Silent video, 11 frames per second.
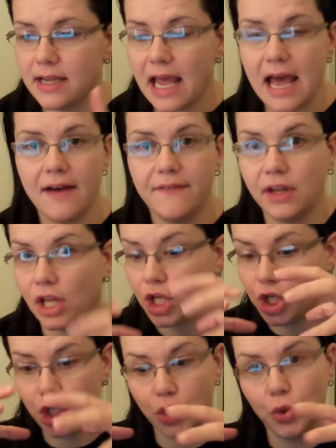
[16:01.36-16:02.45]
have a
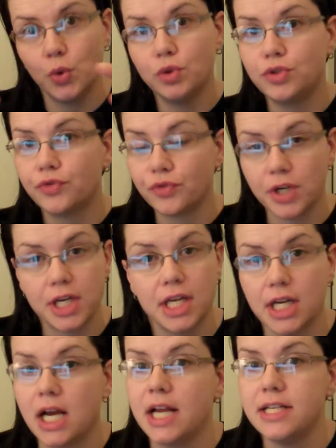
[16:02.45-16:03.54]
huge
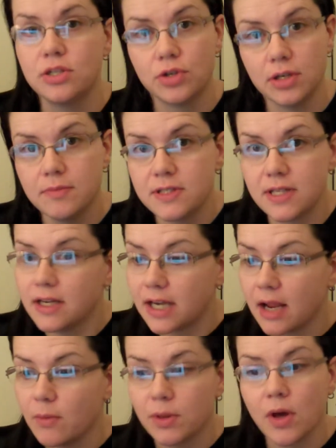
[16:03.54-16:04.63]
freaking ice cream
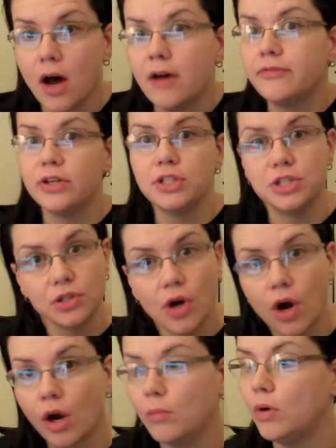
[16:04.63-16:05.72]
sundae with hot fudge and
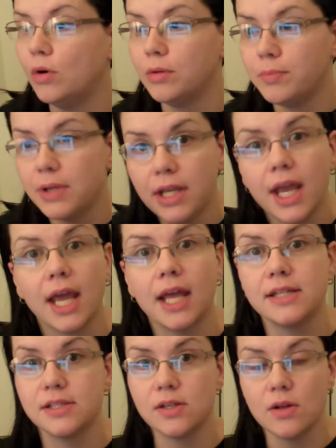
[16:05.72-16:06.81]
caramel and
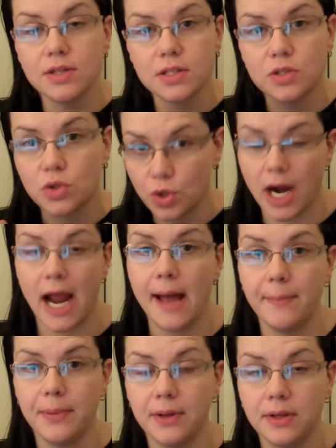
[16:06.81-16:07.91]
pecans and all this
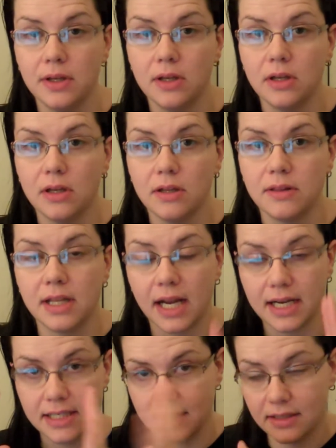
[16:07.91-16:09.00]
crap that
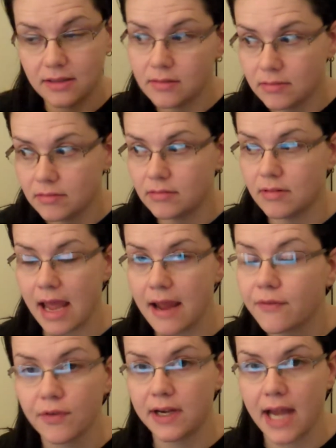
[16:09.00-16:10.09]
I did
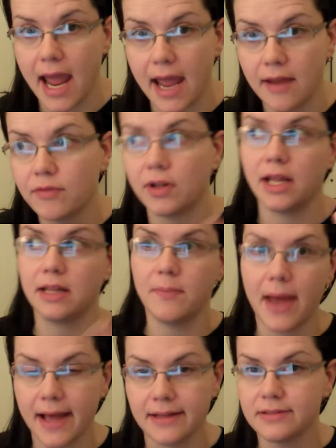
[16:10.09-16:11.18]
every day for like the
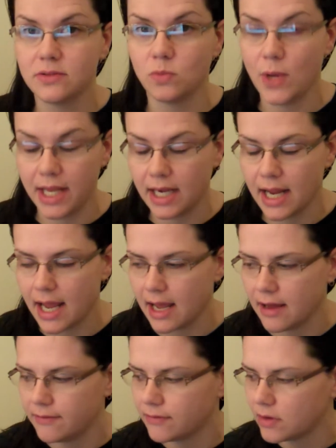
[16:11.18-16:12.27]
past week and a
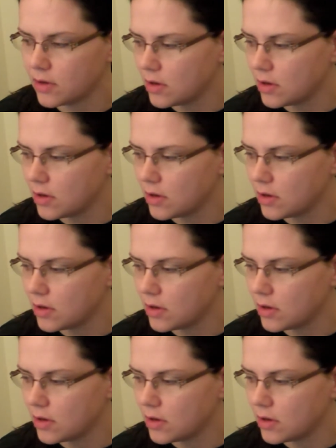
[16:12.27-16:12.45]
half.